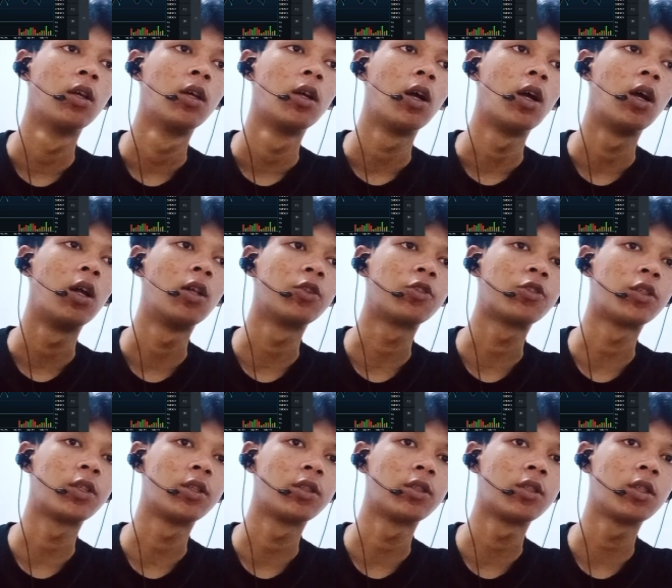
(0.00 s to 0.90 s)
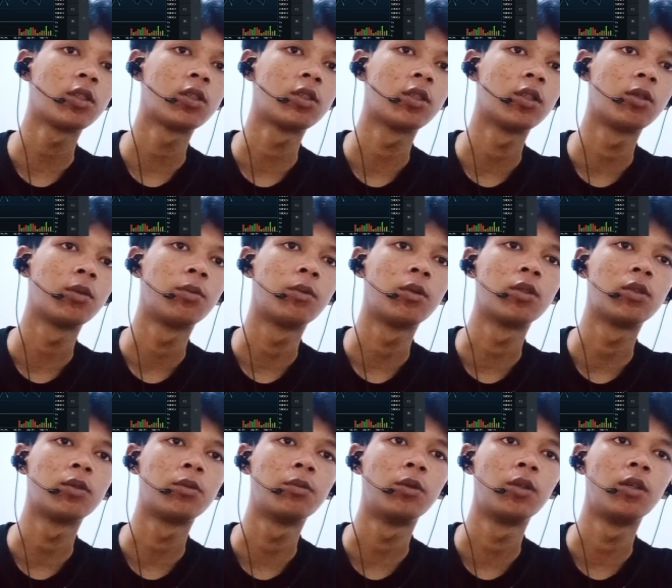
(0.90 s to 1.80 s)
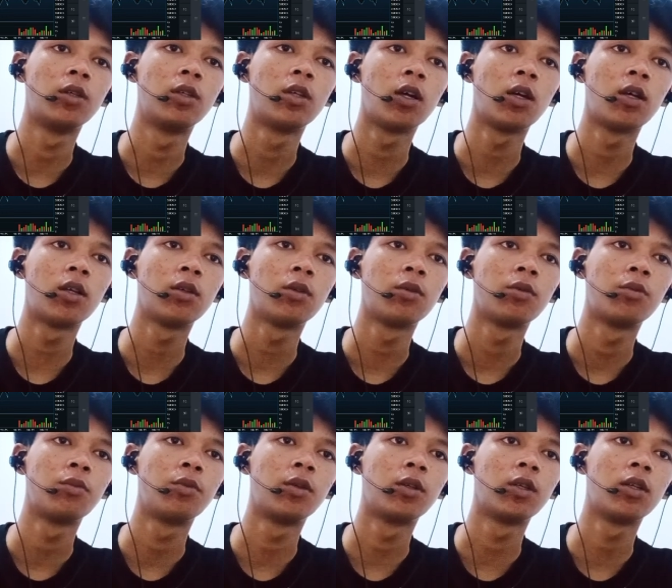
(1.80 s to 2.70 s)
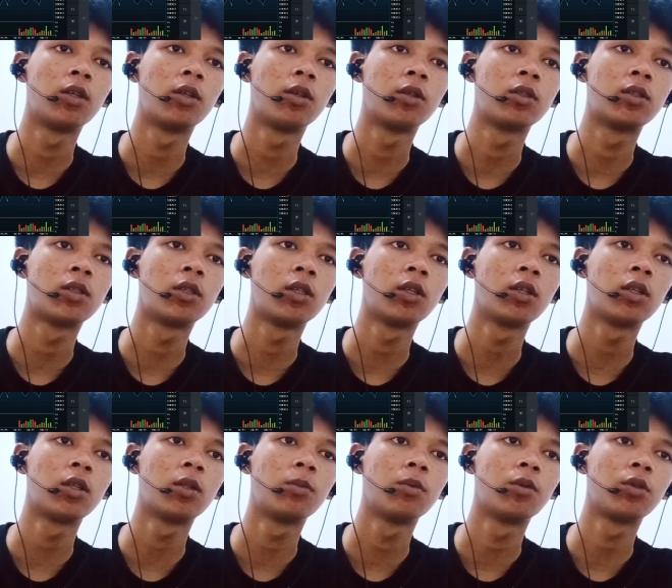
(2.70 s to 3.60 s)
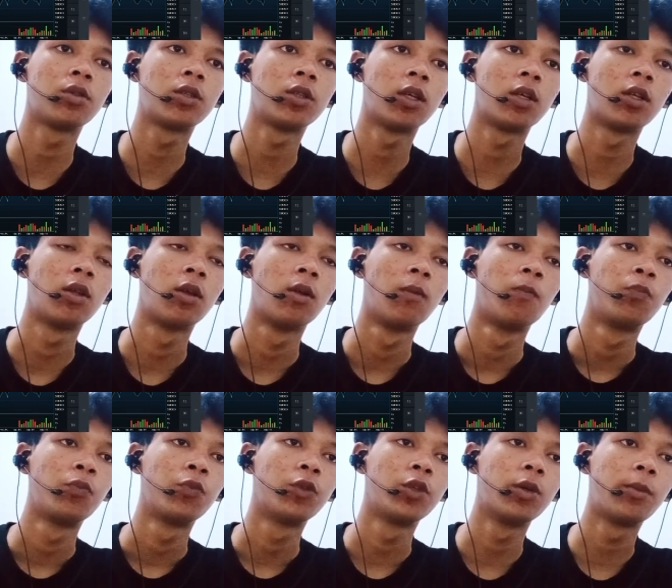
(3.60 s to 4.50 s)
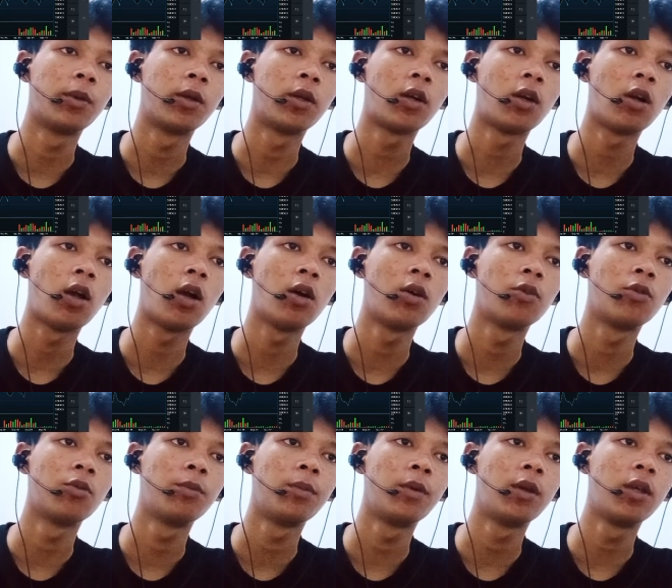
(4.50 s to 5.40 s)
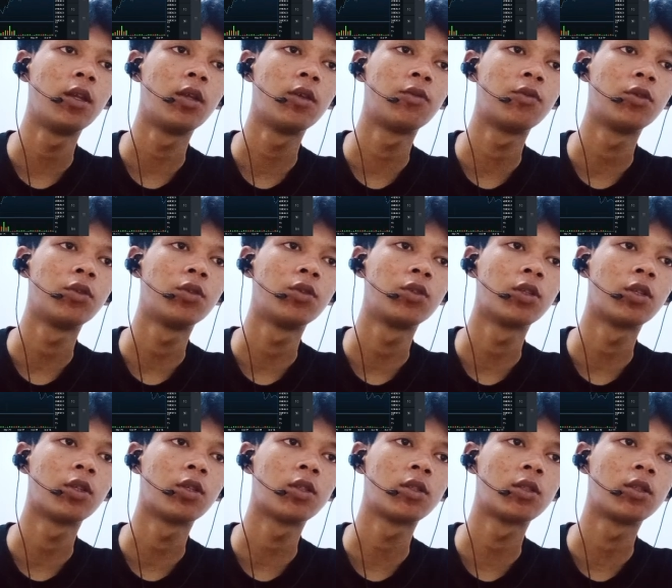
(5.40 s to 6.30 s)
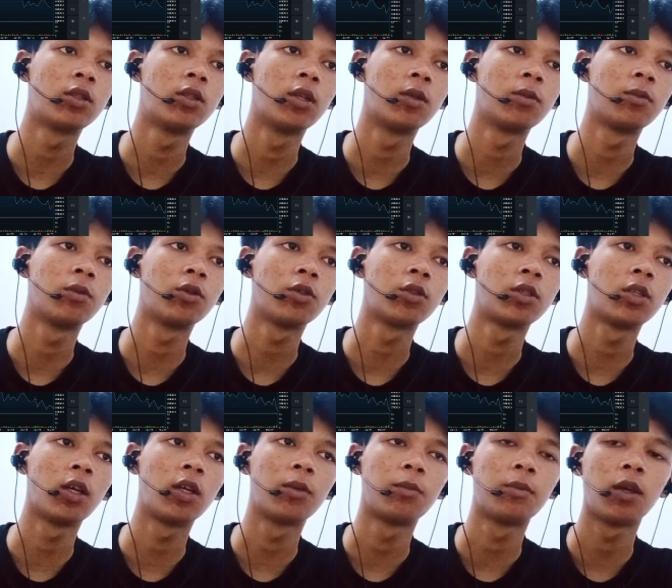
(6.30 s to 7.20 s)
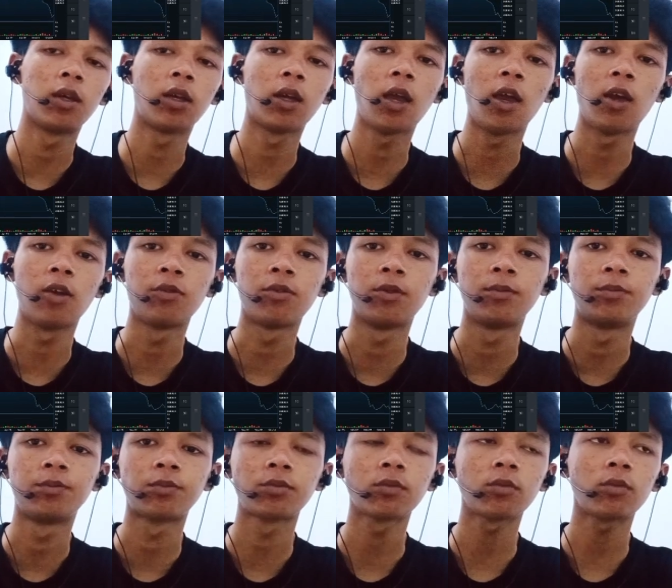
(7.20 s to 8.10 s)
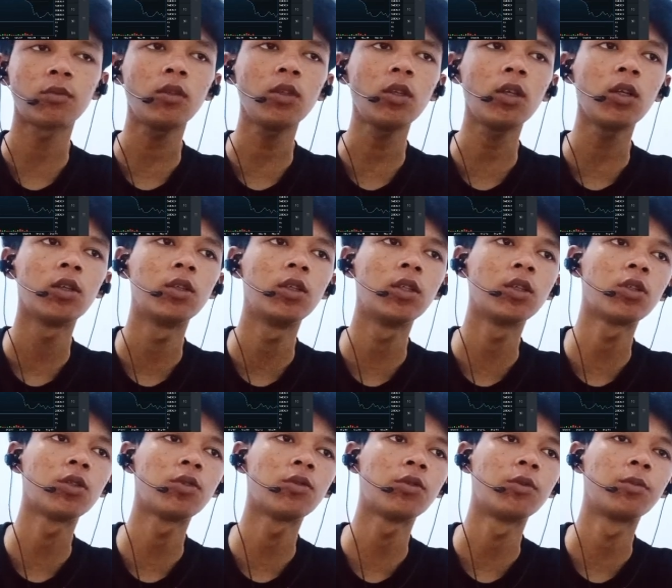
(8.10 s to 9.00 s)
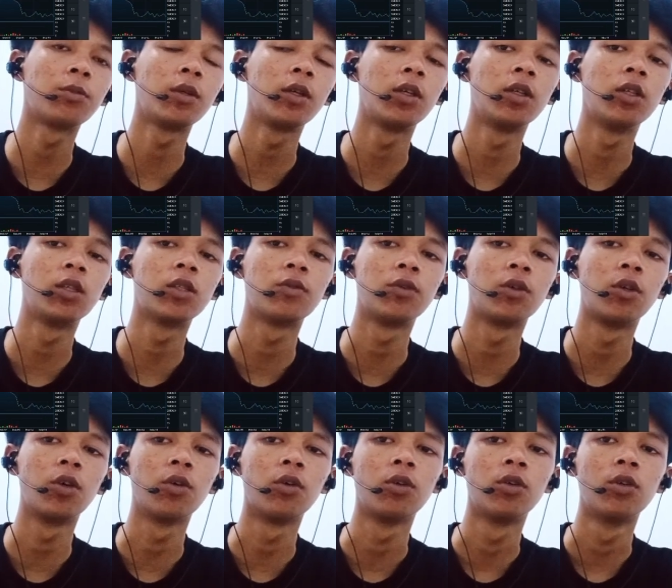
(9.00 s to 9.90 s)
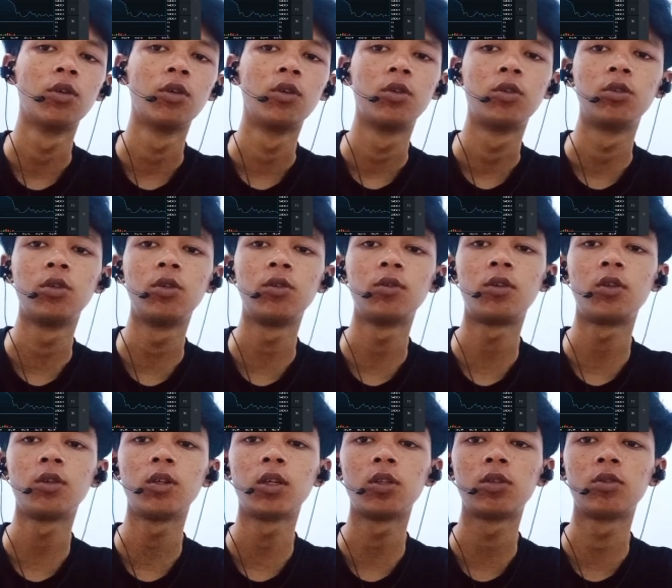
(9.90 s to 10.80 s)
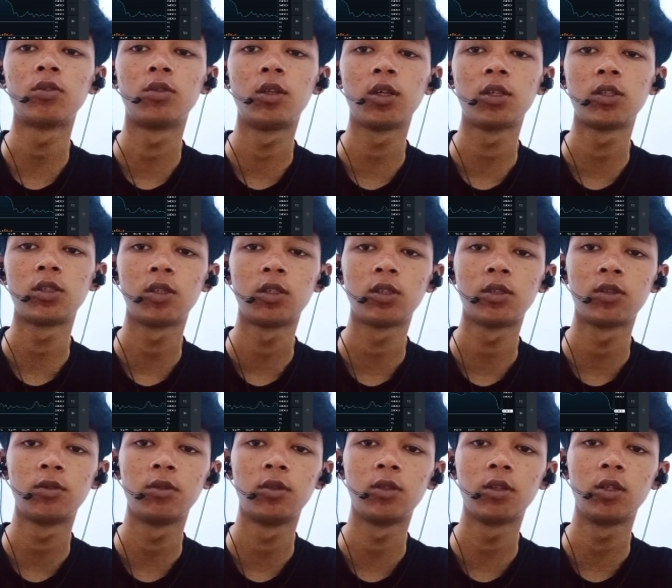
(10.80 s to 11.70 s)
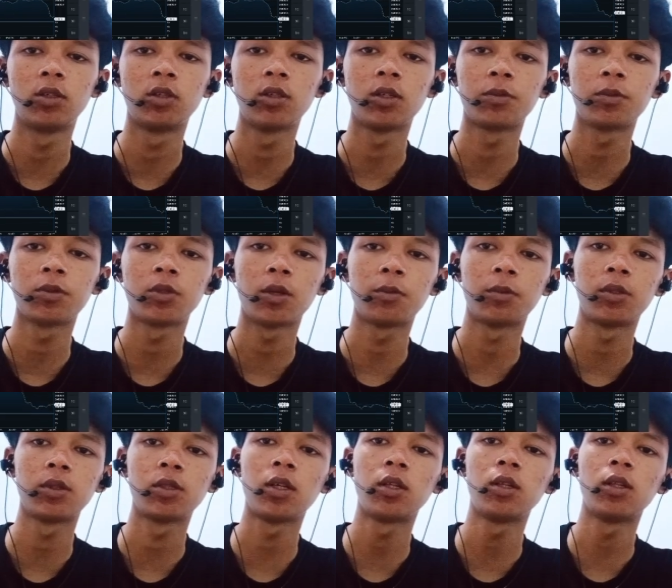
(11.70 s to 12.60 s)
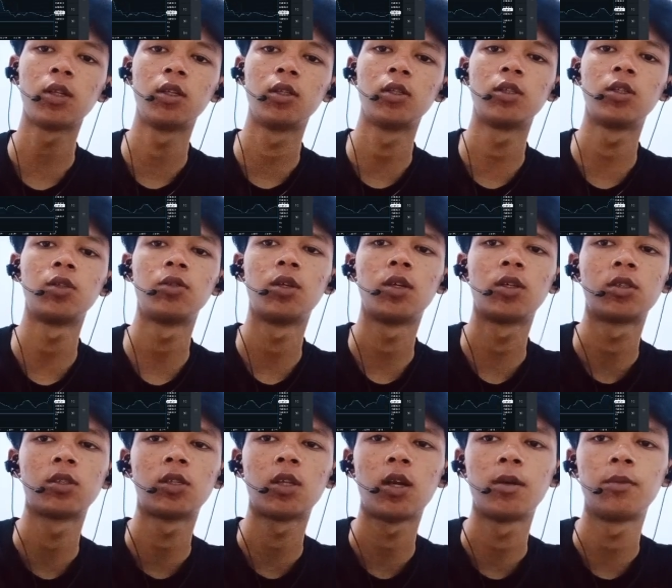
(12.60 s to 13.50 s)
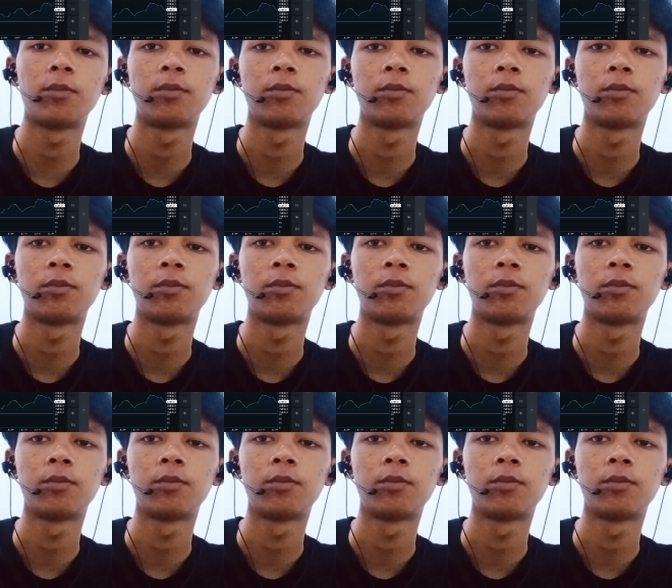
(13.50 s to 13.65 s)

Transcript: all transactions must be done within a single blockchain, no matter how many features that blockchain might have. That's all for me in this video. Don't forget to like, share, and subscribe this channel and see you next time.